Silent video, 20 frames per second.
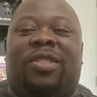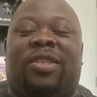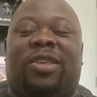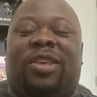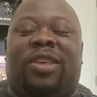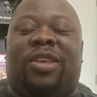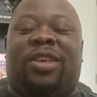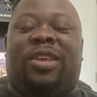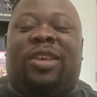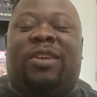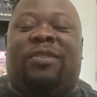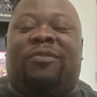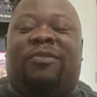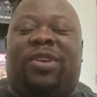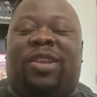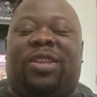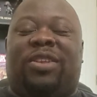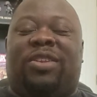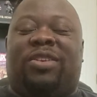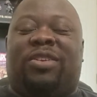the
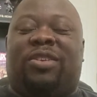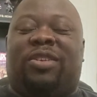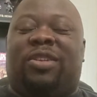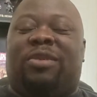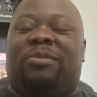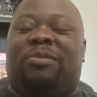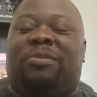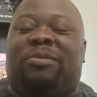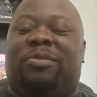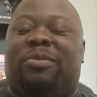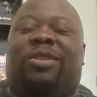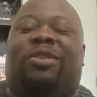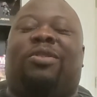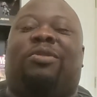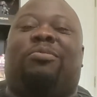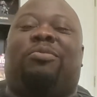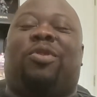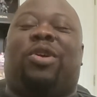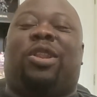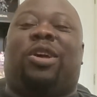adventures,
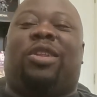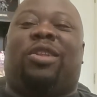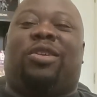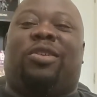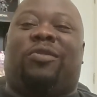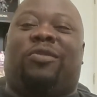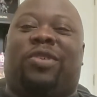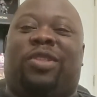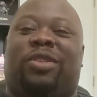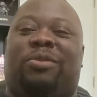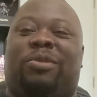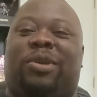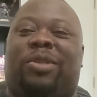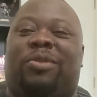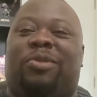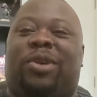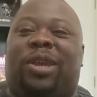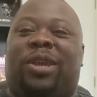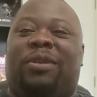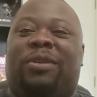spoiler alert for this, by
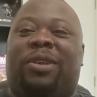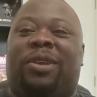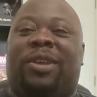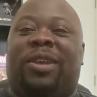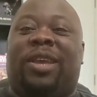the way,